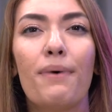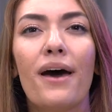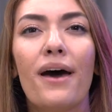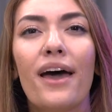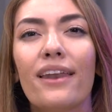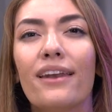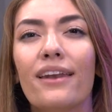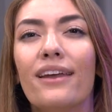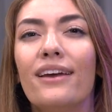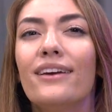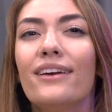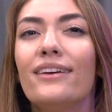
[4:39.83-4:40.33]

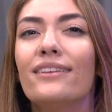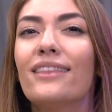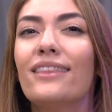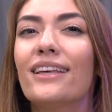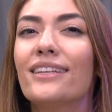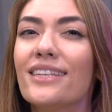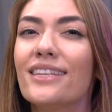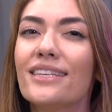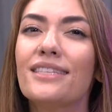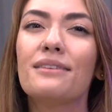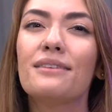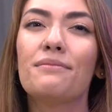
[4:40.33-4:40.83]
but
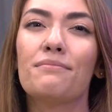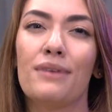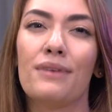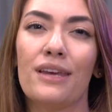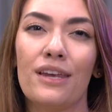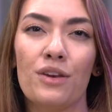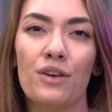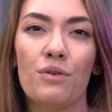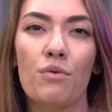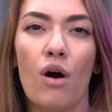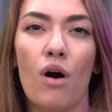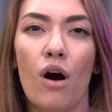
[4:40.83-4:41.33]
that doesn't
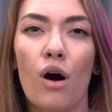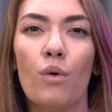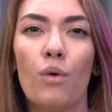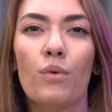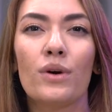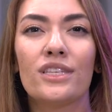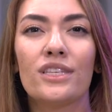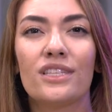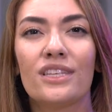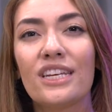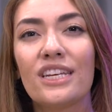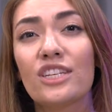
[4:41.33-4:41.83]
mean you
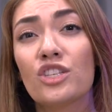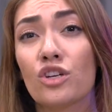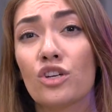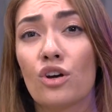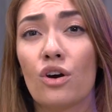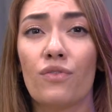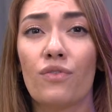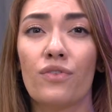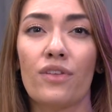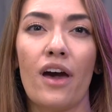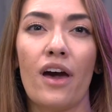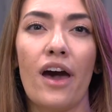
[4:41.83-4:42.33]
always need to
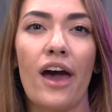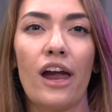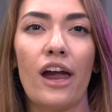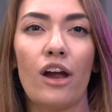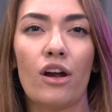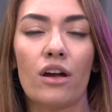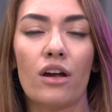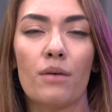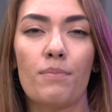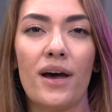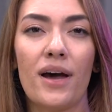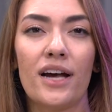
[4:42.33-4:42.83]
go for the higher
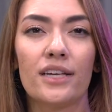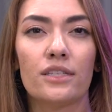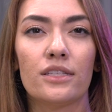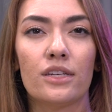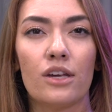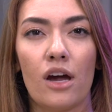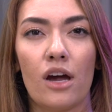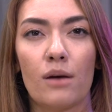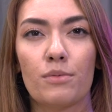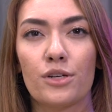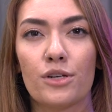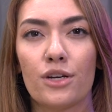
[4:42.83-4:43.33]

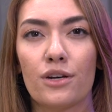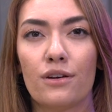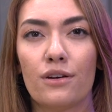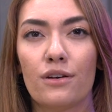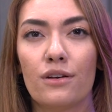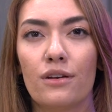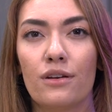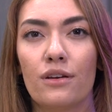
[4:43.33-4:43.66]
capacity option.